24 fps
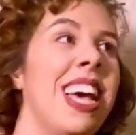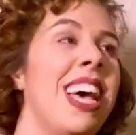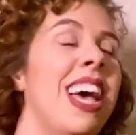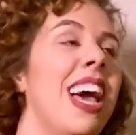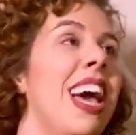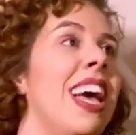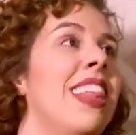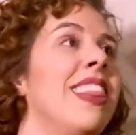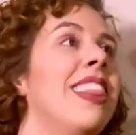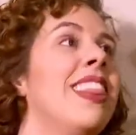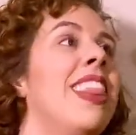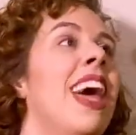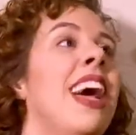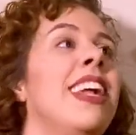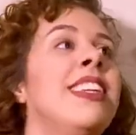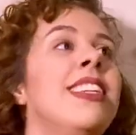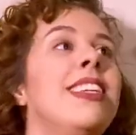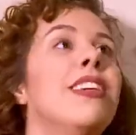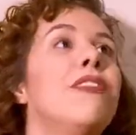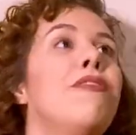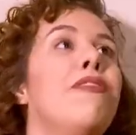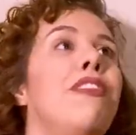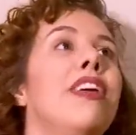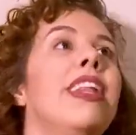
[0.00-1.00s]
And that's
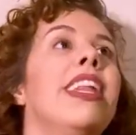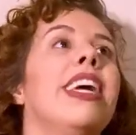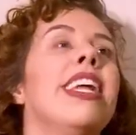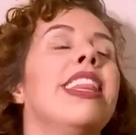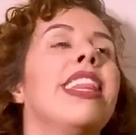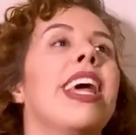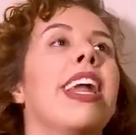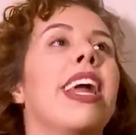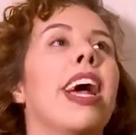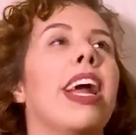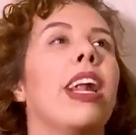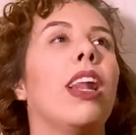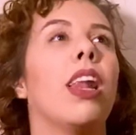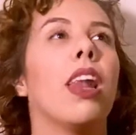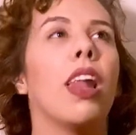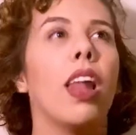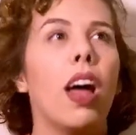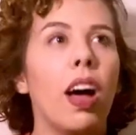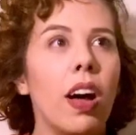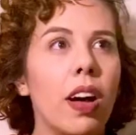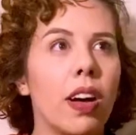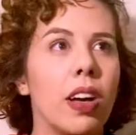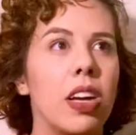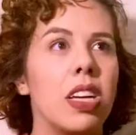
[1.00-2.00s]
a feeling that I
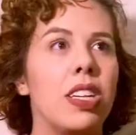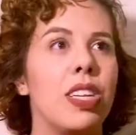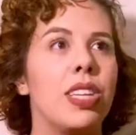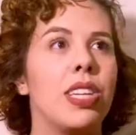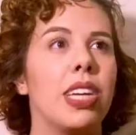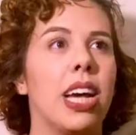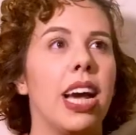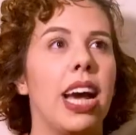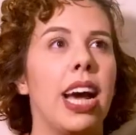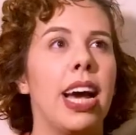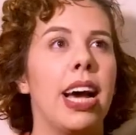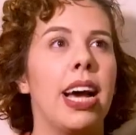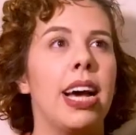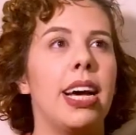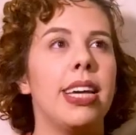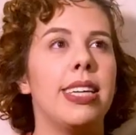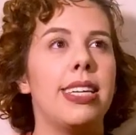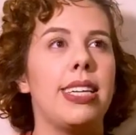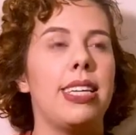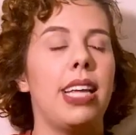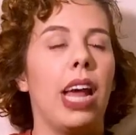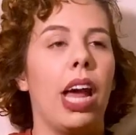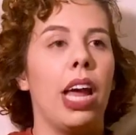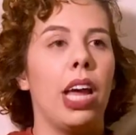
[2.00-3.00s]
lost
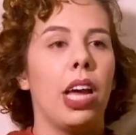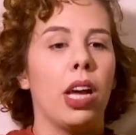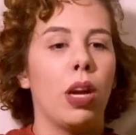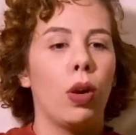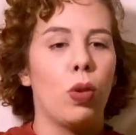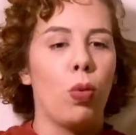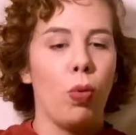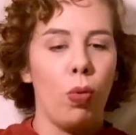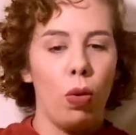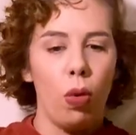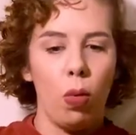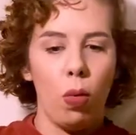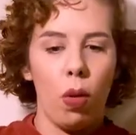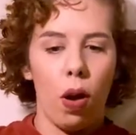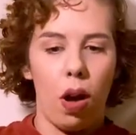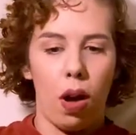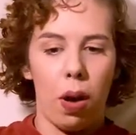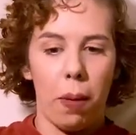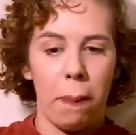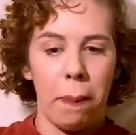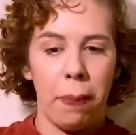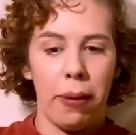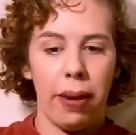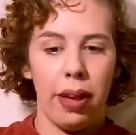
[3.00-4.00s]
as I grew
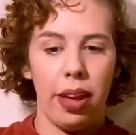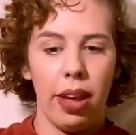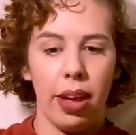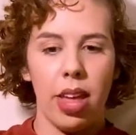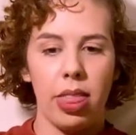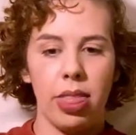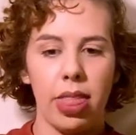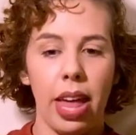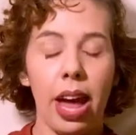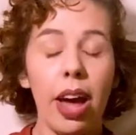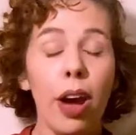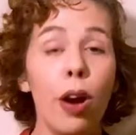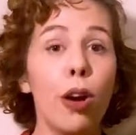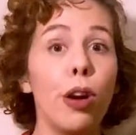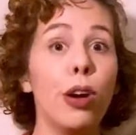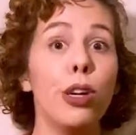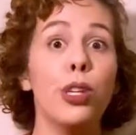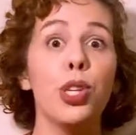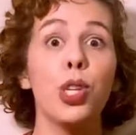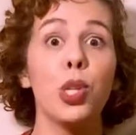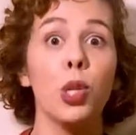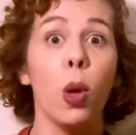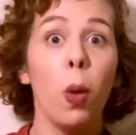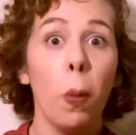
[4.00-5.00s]
up. And that
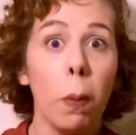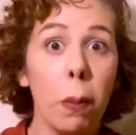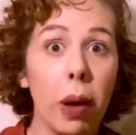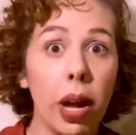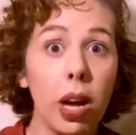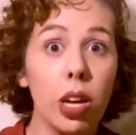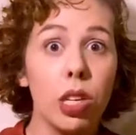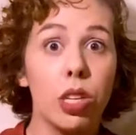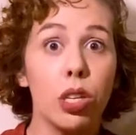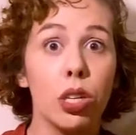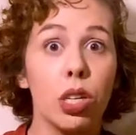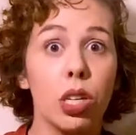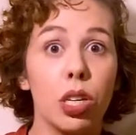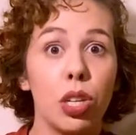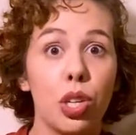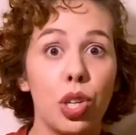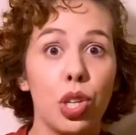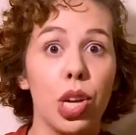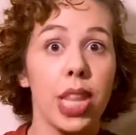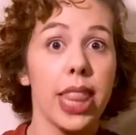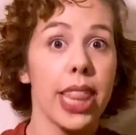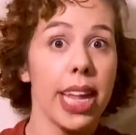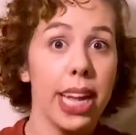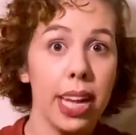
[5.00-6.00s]
hurt so much to
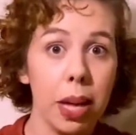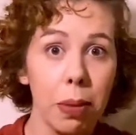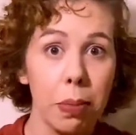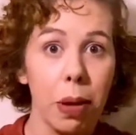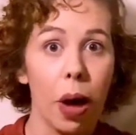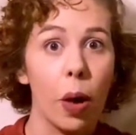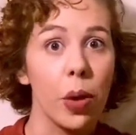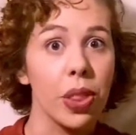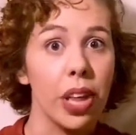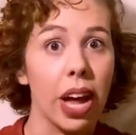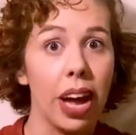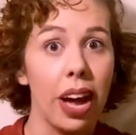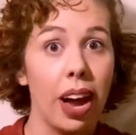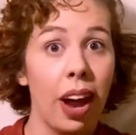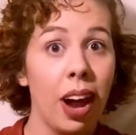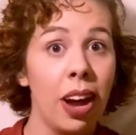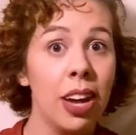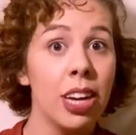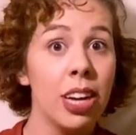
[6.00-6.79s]
think about that,